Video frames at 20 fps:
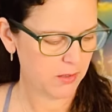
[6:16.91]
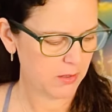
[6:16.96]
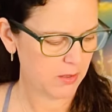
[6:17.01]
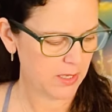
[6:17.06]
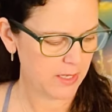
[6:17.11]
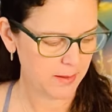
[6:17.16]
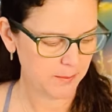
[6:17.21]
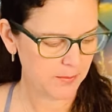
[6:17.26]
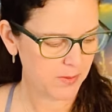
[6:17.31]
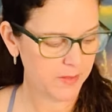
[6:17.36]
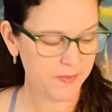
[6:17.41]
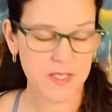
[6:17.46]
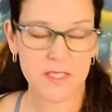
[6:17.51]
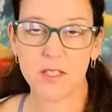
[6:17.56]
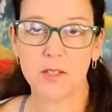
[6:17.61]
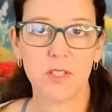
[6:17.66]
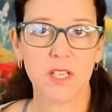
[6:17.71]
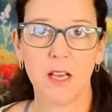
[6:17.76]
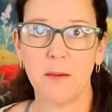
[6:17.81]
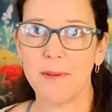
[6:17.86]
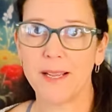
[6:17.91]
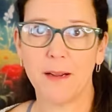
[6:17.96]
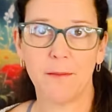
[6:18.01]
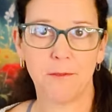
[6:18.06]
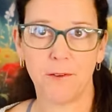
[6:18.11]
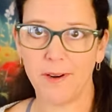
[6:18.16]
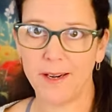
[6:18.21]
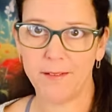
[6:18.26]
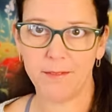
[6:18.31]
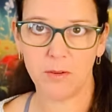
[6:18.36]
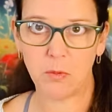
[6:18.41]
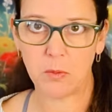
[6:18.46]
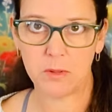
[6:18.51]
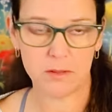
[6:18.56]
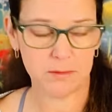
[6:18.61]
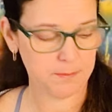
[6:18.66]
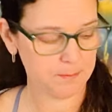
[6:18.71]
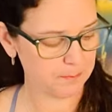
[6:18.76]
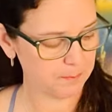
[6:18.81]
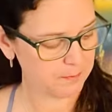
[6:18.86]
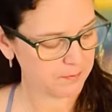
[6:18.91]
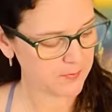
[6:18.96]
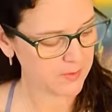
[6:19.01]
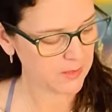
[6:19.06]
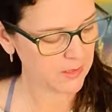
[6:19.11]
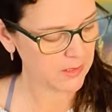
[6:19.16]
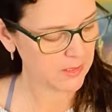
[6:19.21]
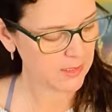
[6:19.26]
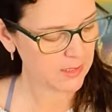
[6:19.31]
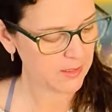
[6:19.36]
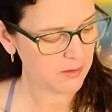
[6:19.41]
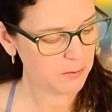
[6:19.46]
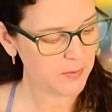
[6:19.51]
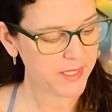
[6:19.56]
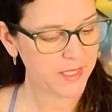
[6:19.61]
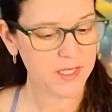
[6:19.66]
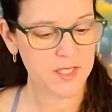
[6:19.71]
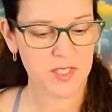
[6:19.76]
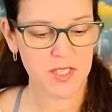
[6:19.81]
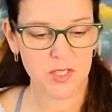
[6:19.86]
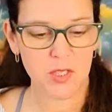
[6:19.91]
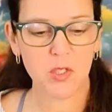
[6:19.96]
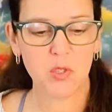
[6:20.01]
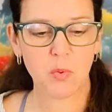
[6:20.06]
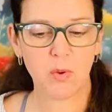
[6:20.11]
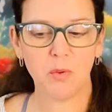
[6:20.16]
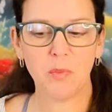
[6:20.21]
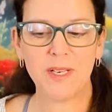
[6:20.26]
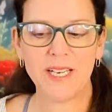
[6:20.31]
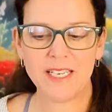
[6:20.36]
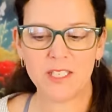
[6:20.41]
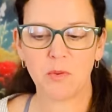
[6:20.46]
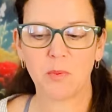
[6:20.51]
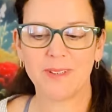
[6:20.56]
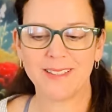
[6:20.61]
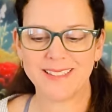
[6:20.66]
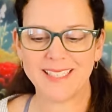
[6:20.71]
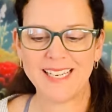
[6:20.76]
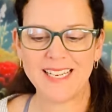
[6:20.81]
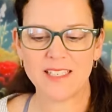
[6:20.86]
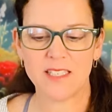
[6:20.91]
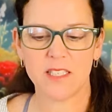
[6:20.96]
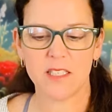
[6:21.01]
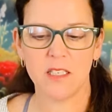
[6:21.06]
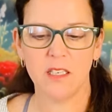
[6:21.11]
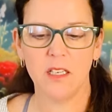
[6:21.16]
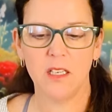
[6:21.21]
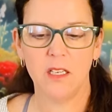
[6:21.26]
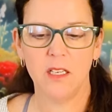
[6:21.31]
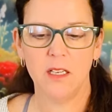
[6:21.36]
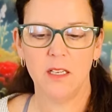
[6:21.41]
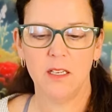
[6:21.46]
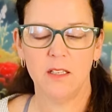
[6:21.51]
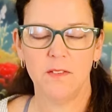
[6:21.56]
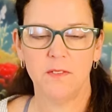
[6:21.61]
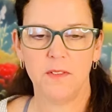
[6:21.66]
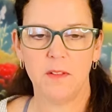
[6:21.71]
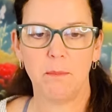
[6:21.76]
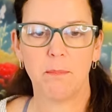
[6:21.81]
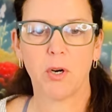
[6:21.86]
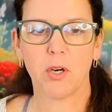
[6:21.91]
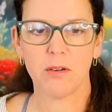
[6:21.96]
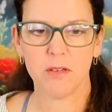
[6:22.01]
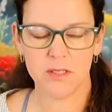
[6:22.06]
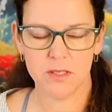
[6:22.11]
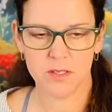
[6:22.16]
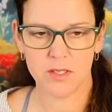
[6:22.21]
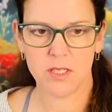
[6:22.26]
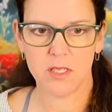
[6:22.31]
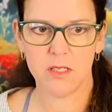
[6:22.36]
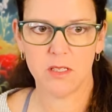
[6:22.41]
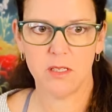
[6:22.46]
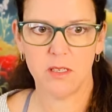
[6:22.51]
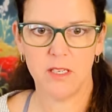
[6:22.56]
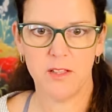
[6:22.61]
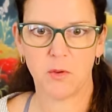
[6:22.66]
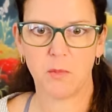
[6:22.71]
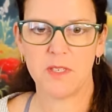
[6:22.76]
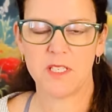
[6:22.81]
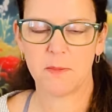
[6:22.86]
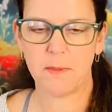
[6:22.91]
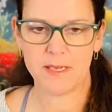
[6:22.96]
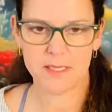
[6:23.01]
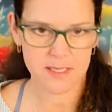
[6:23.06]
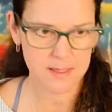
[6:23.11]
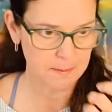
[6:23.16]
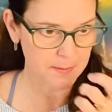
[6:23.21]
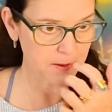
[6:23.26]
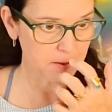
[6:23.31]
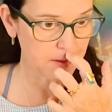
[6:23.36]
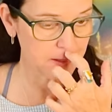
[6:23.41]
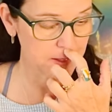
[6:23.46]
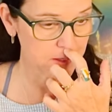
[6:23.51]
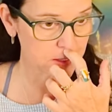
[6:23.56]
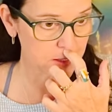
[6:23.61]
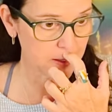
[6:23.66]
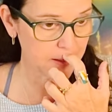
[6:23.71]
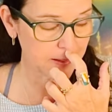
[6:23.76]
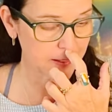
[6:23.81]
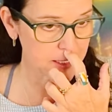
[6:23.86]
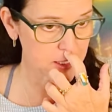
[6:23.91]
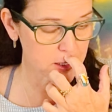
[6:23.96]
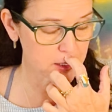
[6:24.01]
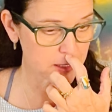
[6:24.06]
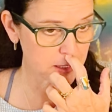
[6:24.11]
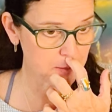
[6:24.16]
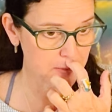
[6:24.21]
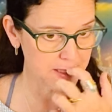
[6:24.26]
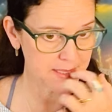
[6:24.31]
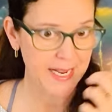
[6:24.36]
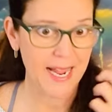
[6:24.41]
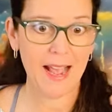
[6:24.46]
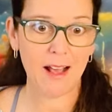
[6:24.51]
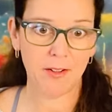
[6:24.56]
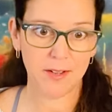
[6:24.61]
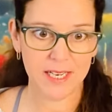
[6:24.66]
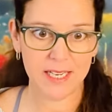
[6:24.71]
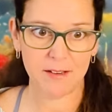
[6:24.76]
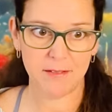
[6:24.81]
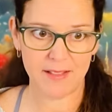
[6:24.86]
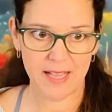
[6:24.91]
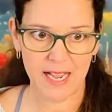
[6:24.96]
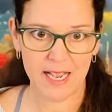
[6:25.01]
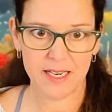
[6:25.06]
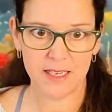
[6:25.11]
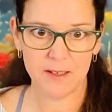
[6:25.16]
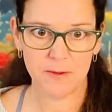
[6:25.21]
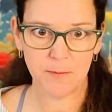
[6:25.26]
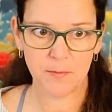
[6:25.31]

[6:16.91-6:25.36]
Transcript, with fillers: And I'm, this is coming up for everyone because this is what we need to release the burdens and the responsibilities, at least the mentality of that